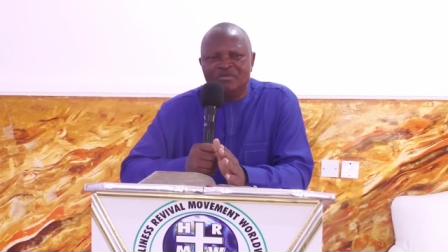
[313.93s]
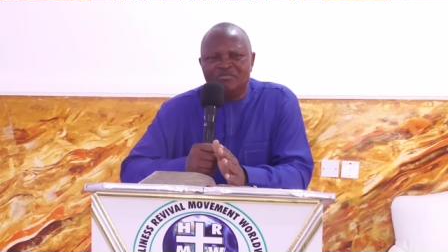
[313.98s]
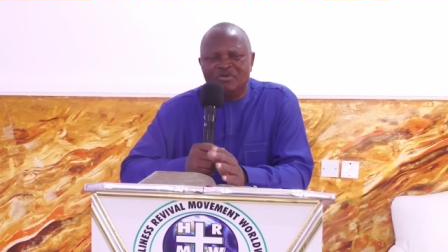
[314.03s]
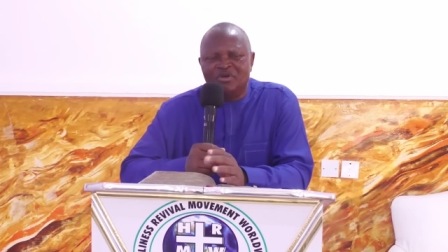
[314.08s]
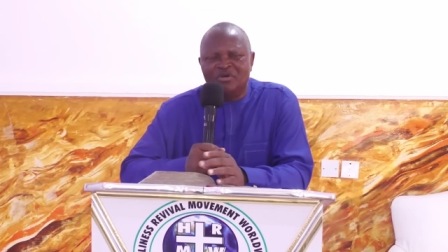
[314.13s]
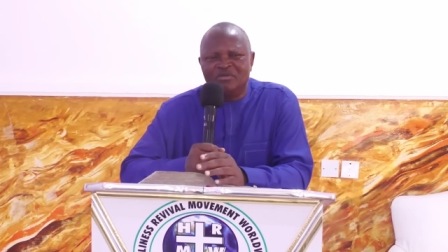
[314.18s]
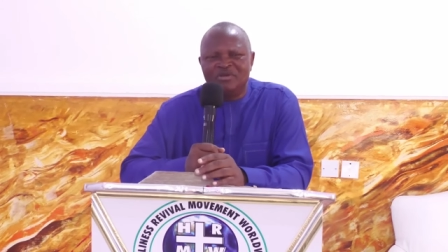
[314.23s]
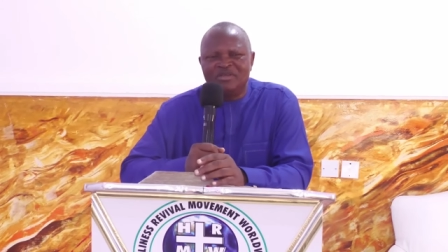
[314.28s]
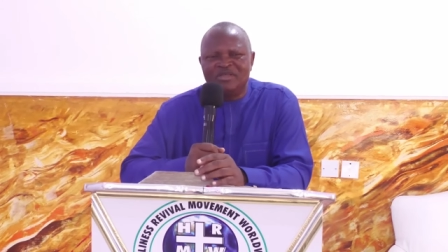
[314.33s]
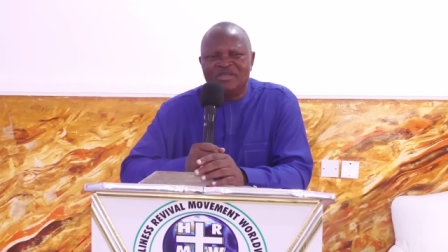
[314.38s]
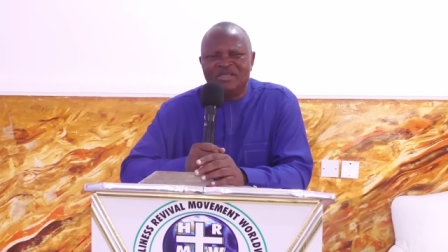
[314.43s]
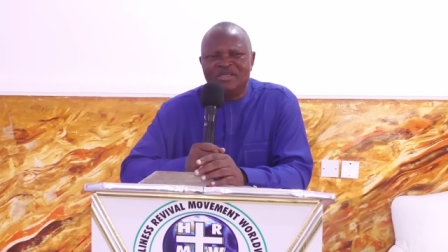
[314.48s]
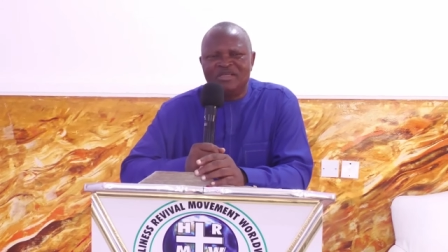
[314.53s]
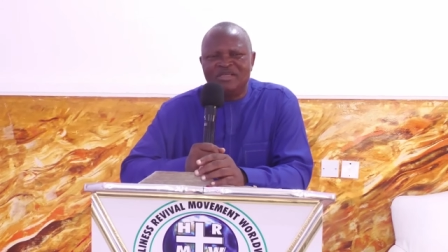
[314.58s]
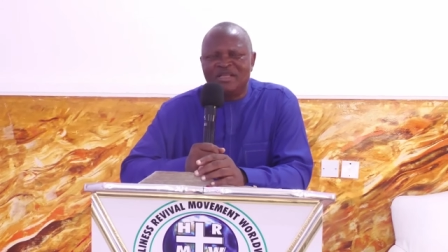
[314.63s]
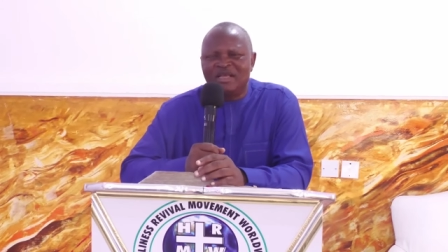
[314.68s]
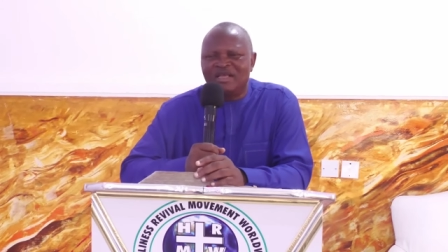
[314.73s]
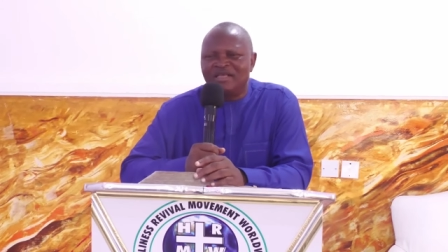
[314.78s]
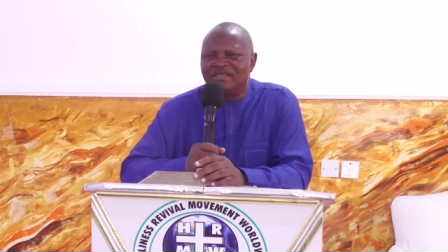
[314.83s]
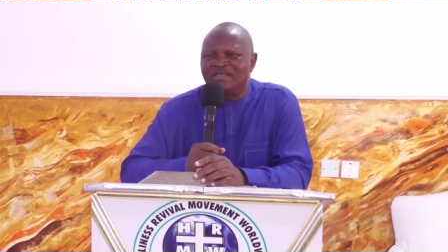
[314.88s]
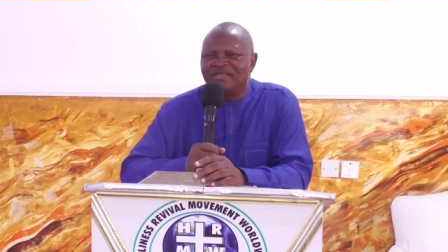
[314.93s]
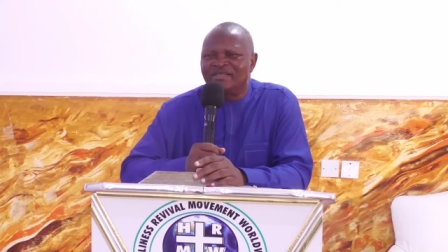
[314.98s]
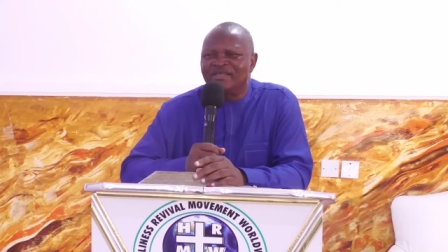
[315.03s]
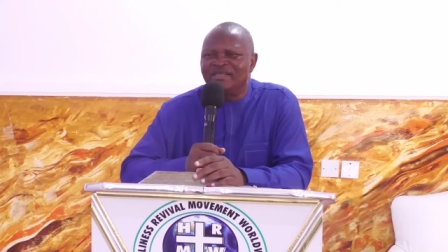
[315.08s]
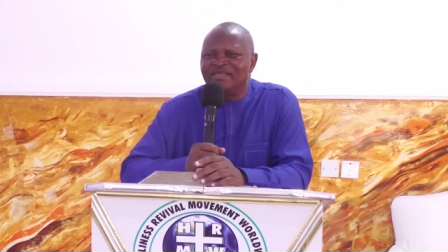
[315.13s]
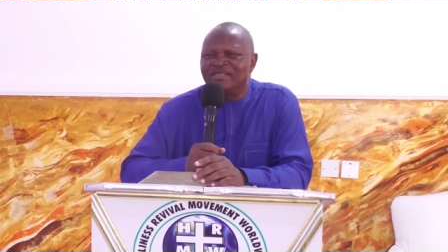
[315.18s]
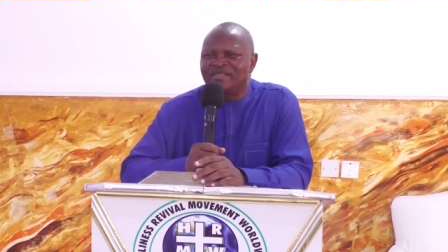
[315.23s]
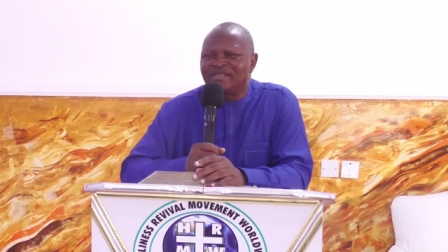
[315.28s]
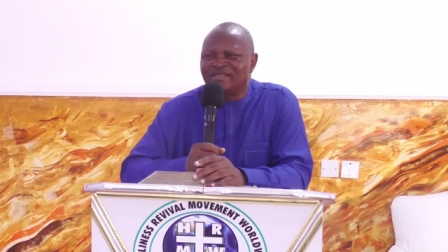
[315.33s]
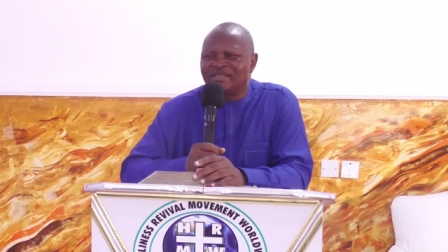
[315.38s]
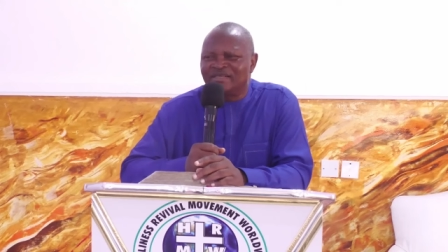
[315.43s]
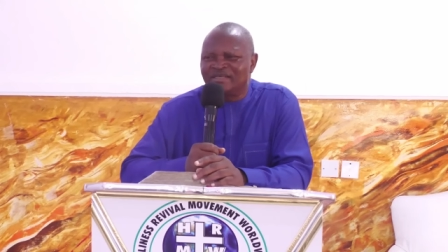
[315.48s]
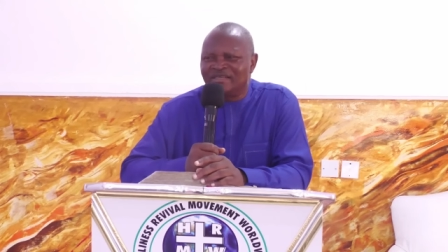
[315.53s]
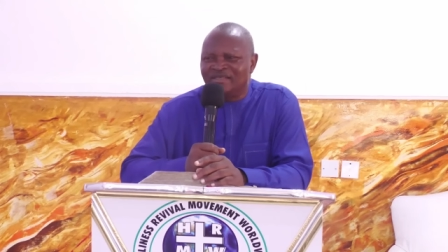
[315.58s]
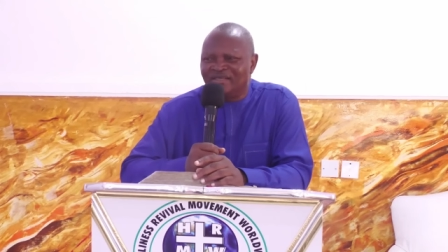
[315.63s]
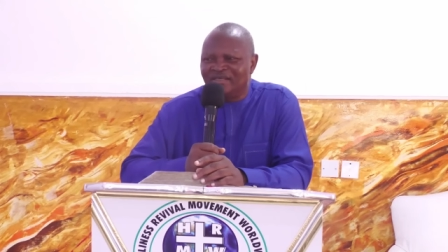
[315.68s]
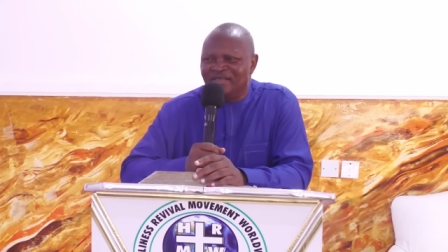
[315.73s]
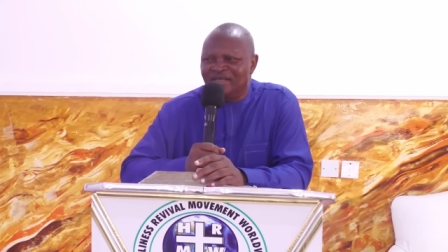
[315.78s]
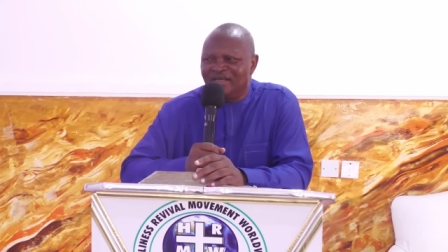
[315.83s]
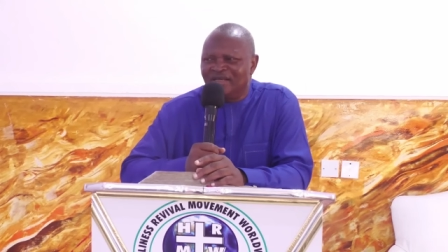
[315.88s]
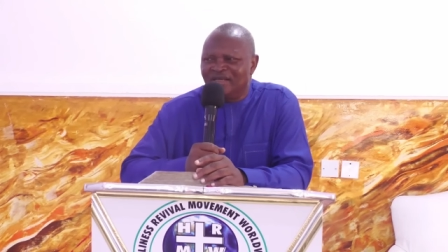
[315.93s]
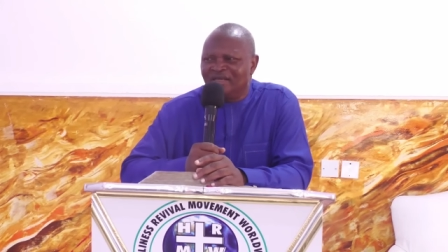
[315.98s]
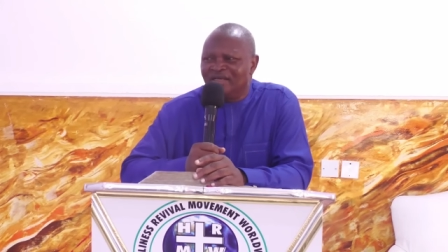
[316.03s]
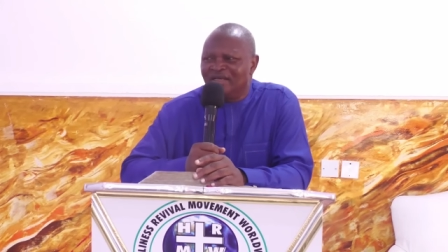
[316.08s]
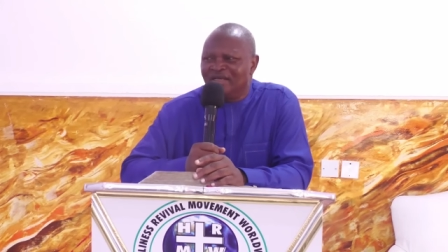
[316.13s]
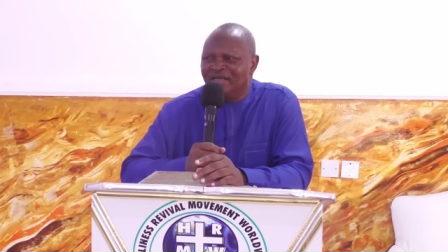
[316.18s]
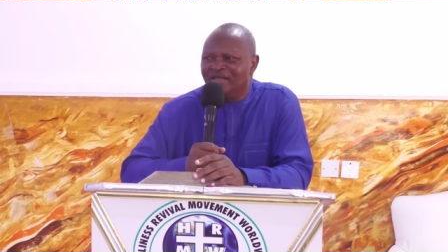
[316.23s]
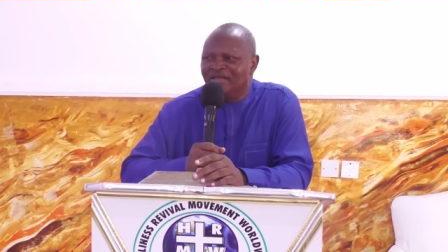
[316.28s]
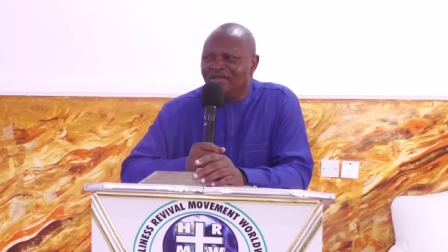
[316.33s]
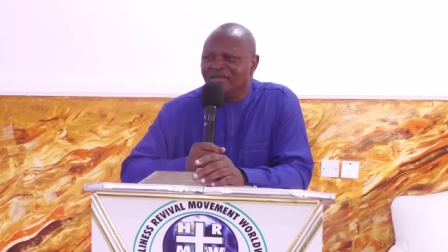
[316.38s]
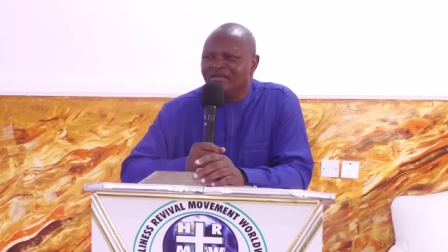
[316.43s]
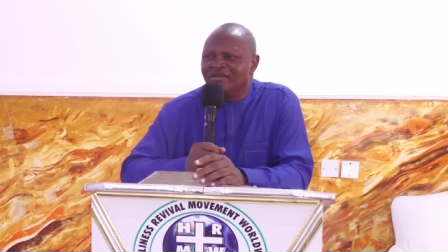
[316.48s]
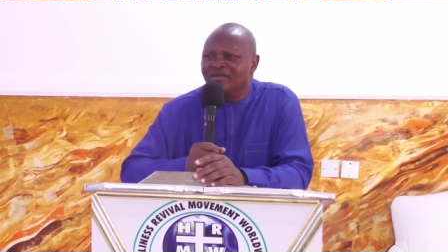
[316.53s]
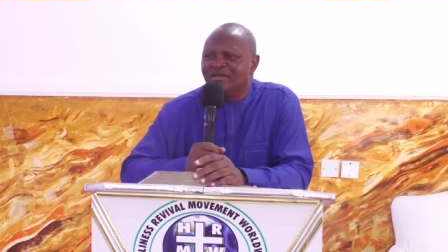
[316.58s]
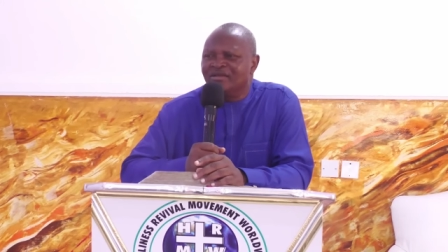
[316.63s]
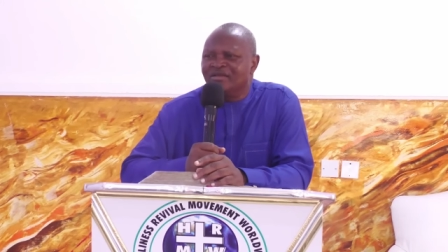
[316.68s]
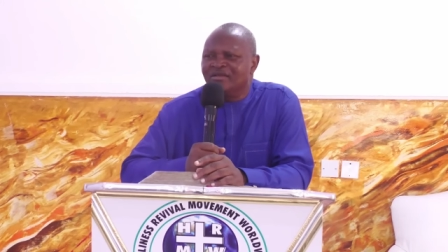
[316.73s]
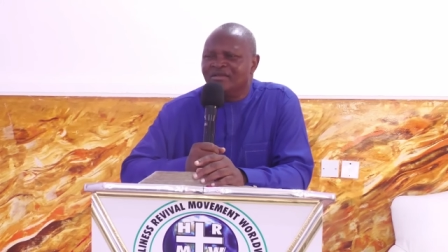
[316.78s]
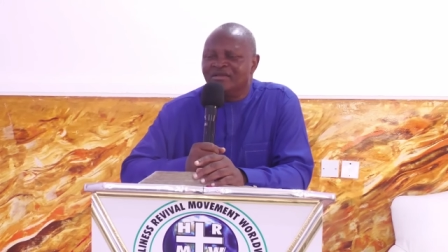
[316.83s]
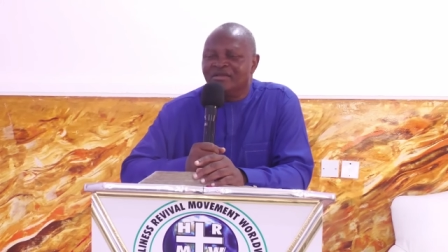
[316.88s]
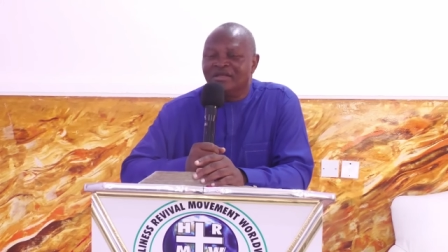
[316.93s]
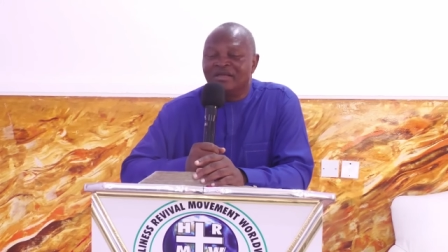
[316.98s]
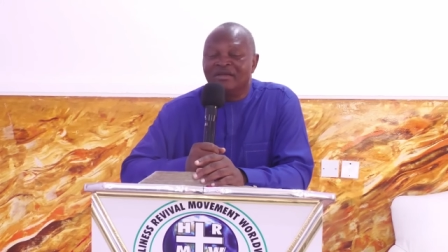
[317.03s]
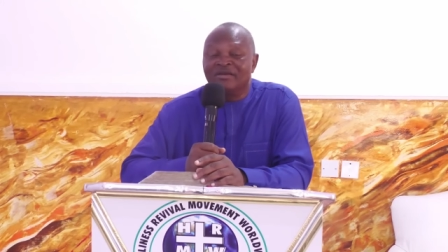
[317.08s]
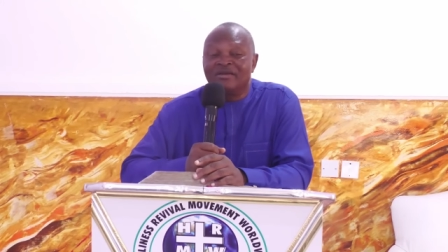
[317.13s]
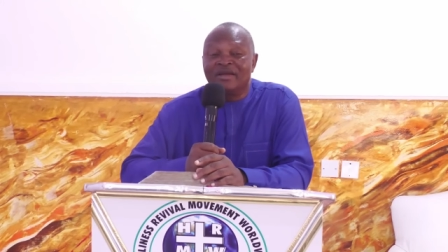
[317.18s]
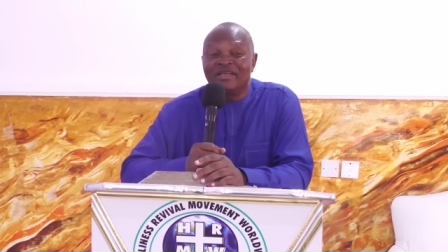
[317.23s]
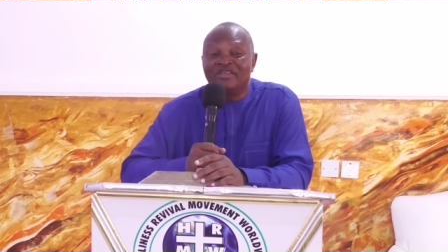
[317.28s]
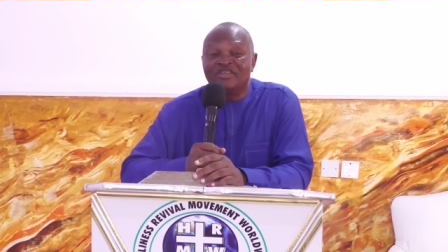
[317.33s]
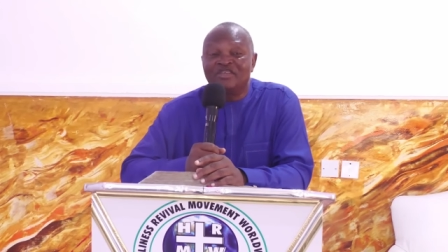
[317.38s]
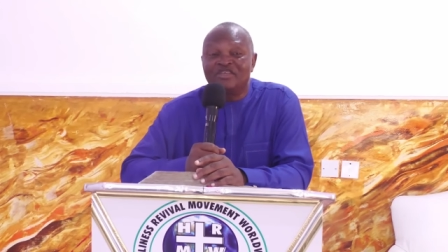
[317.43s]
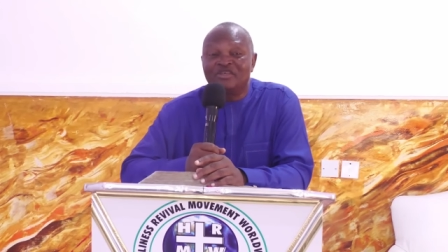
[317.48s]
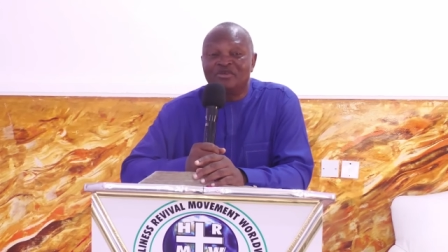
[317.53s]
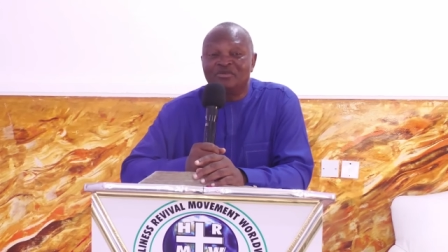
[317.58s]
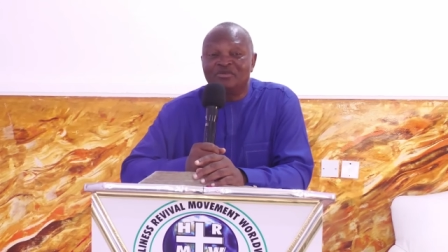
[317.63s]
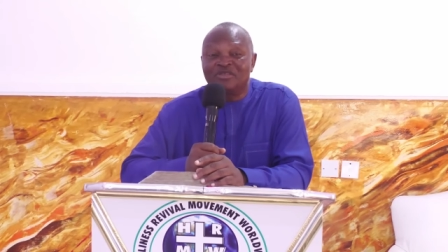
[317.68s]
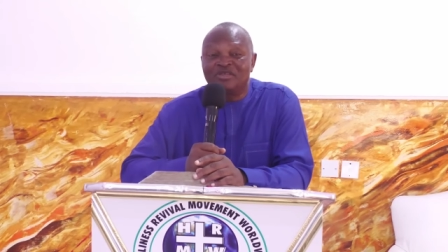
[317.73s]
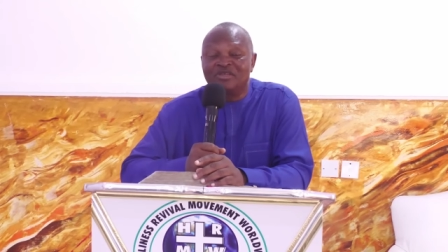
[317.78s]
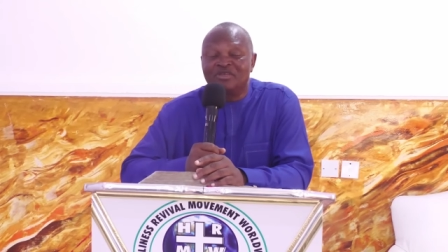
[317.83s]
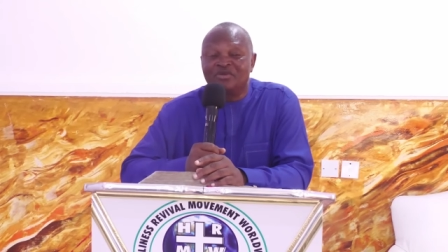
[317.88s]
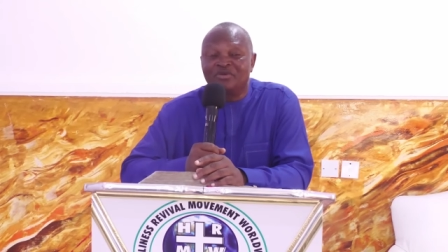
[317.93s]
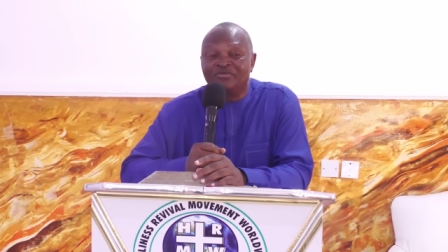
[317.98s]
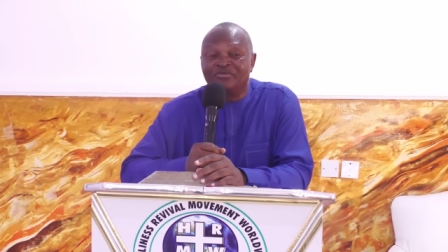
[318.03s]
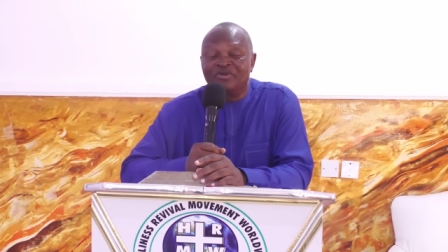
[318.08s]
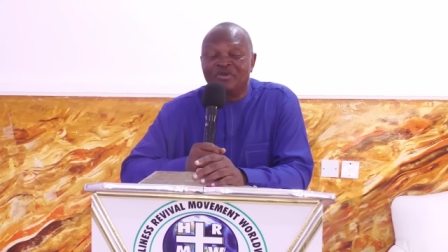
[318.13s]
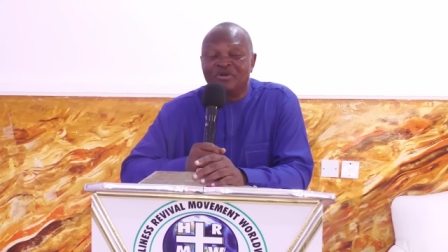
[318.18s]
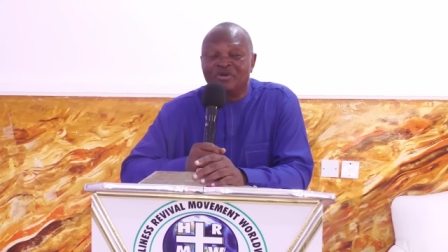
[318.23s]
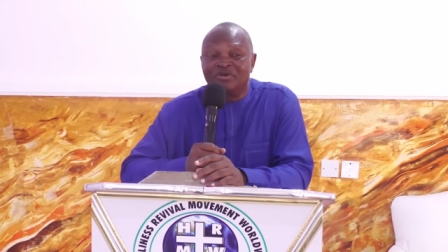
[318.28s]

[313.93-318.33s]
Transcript: Don't think there is risk in the righteousness of God.